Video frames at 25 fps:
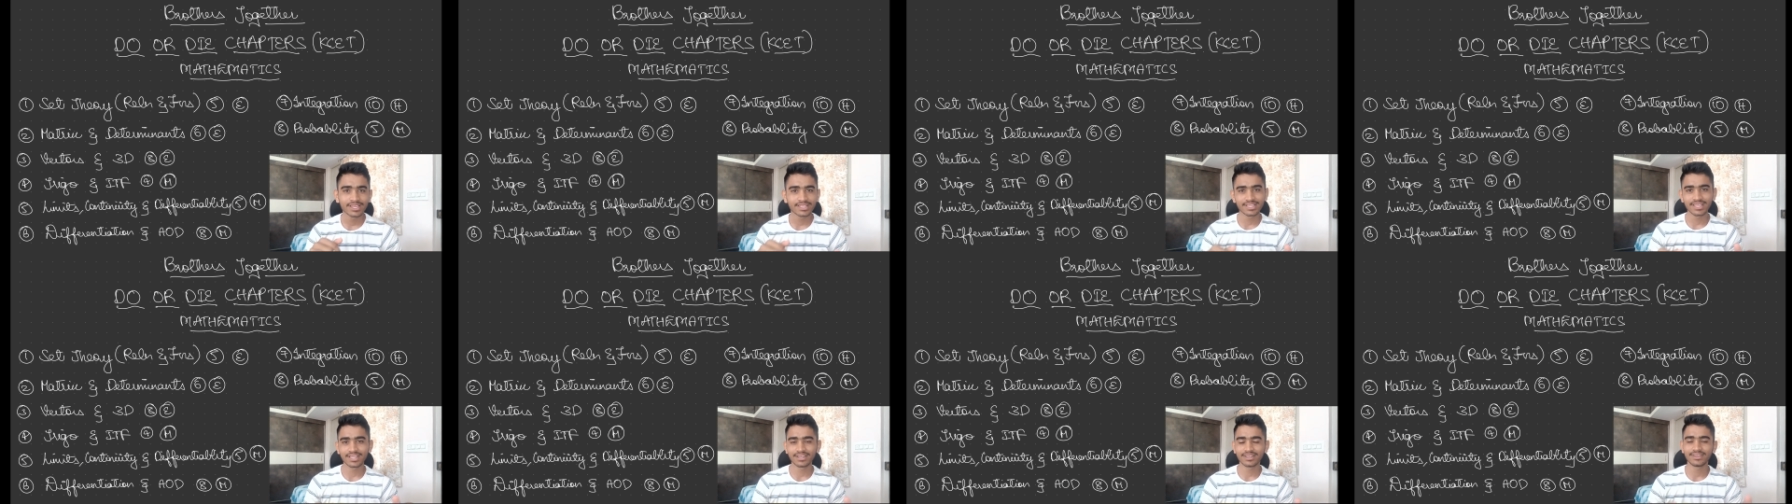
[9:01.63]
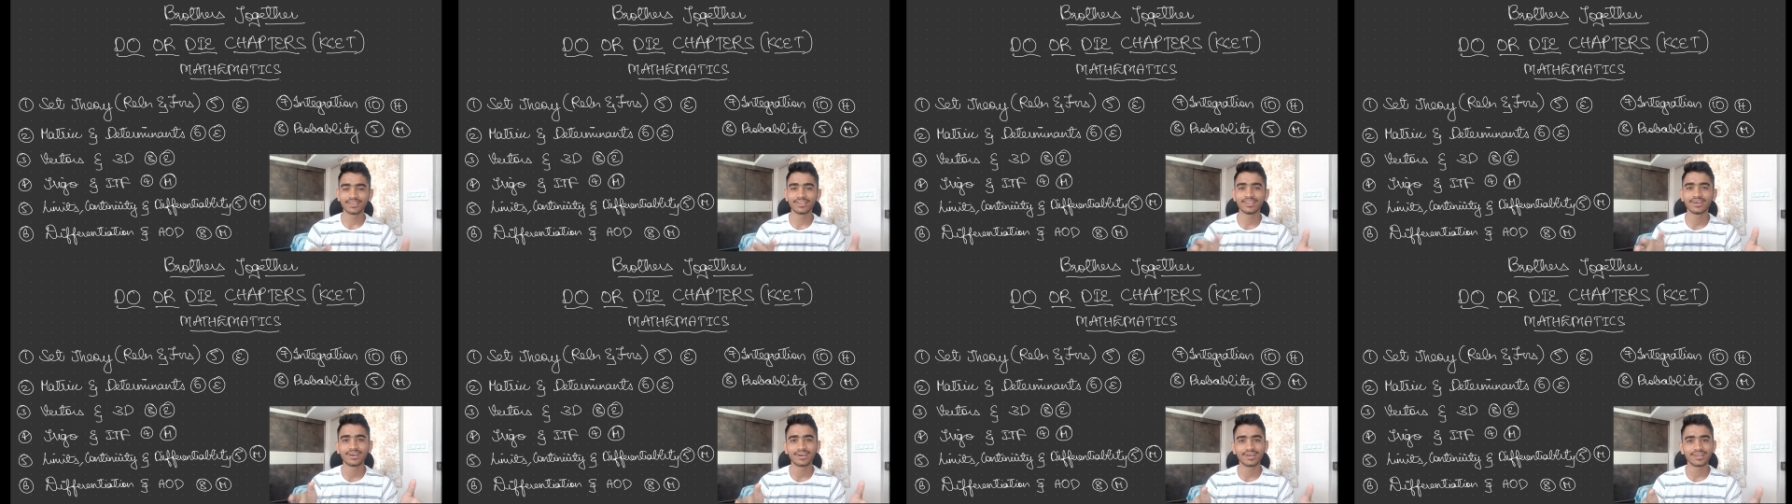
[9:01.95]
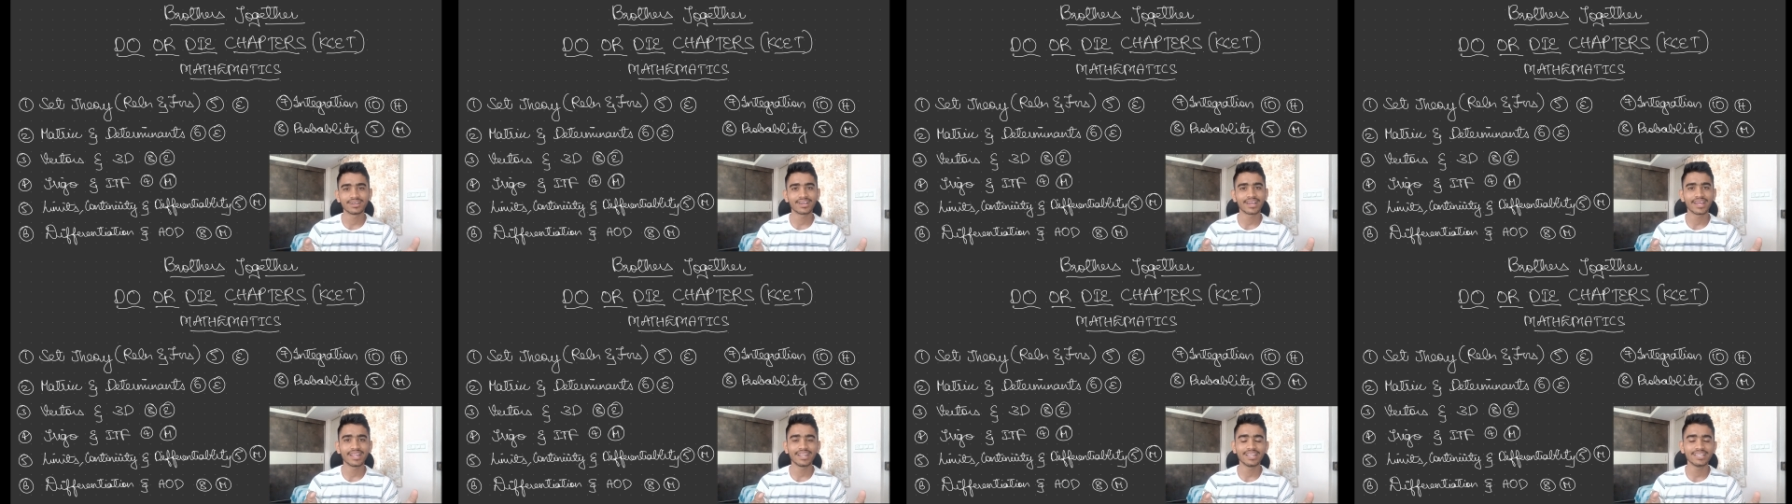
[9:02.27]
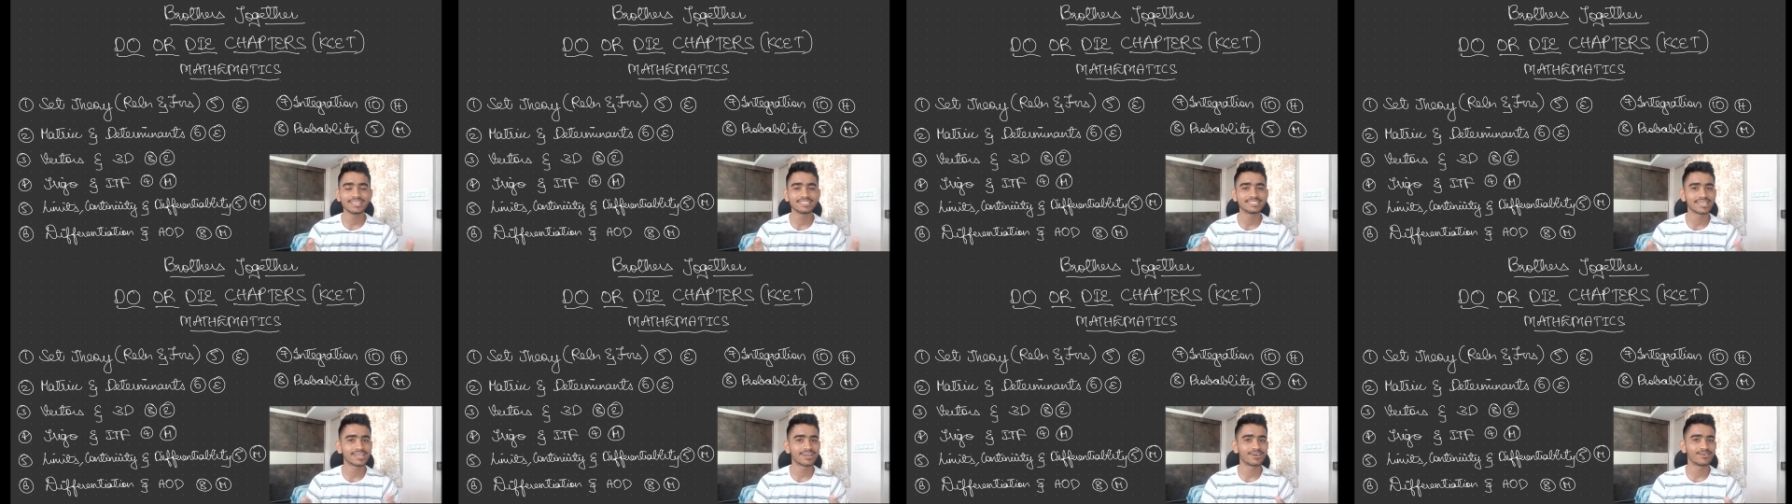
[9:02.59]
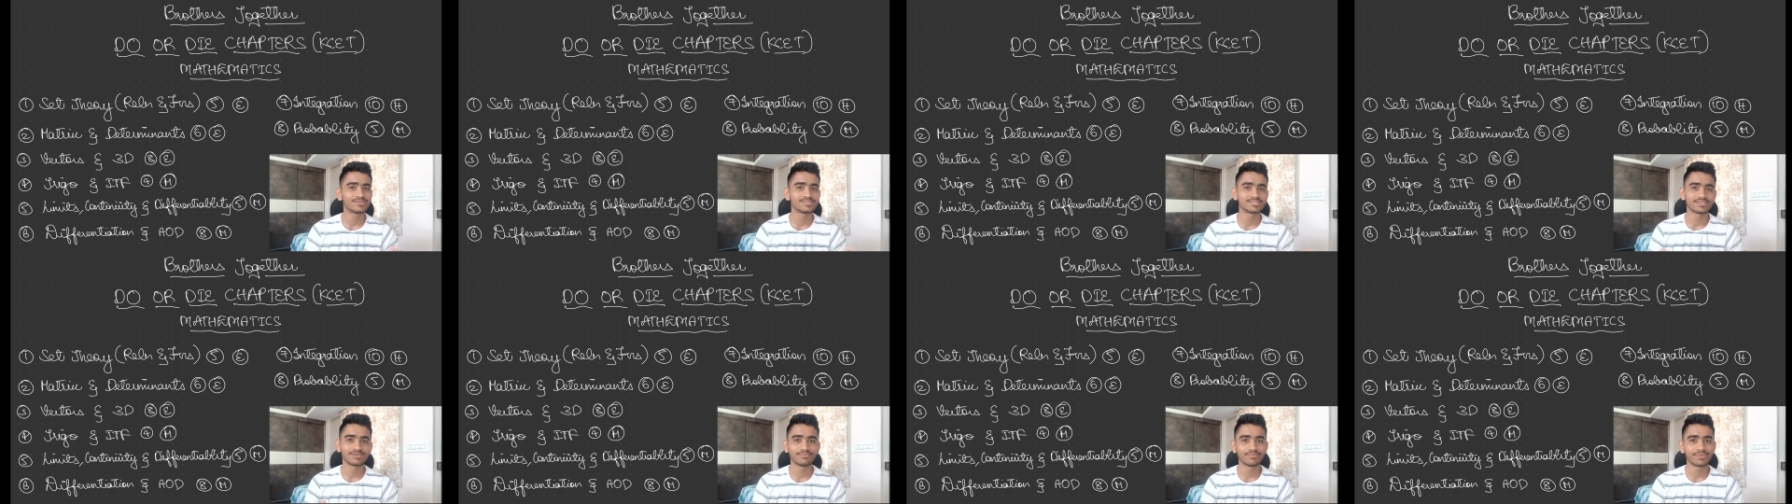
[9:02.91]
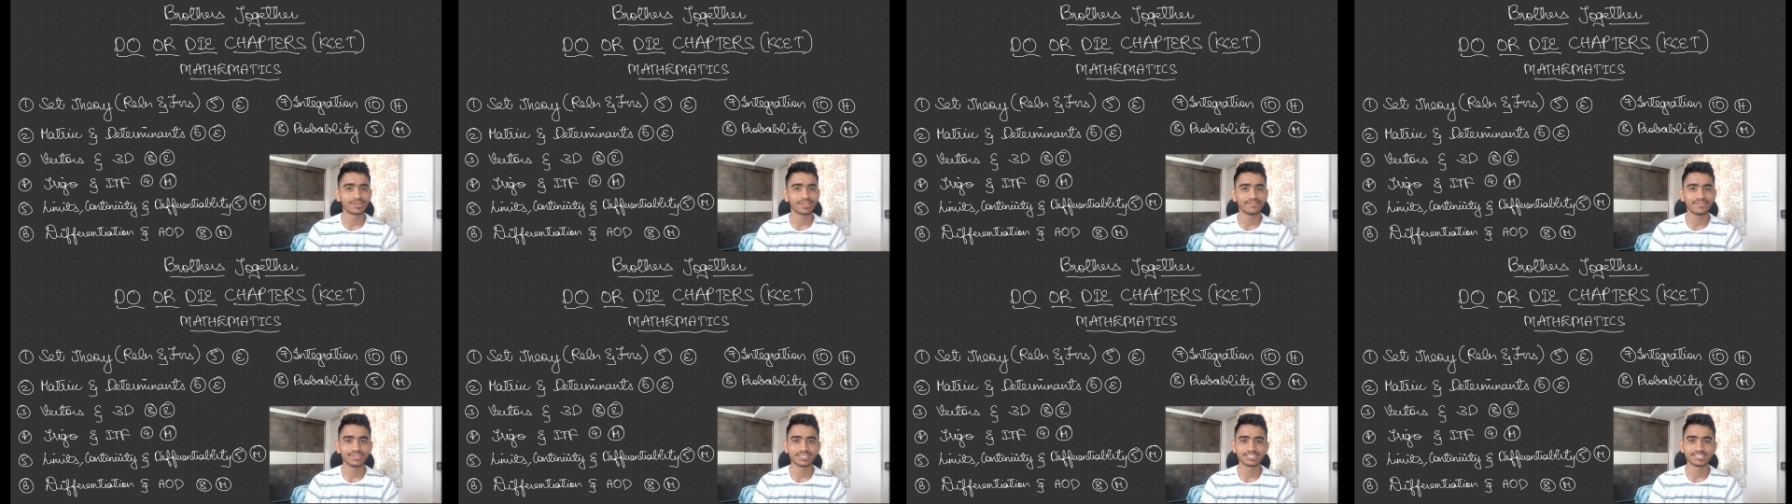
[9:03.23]
then uh, kindly check out some
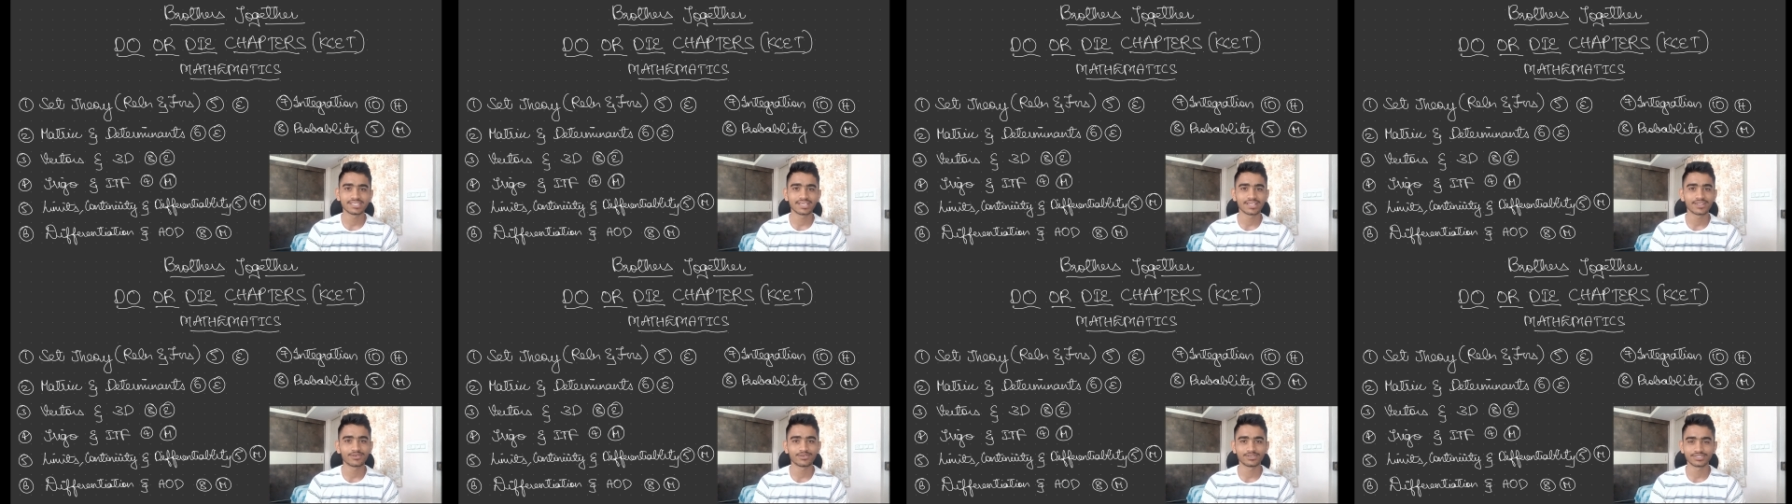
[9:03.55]
previous year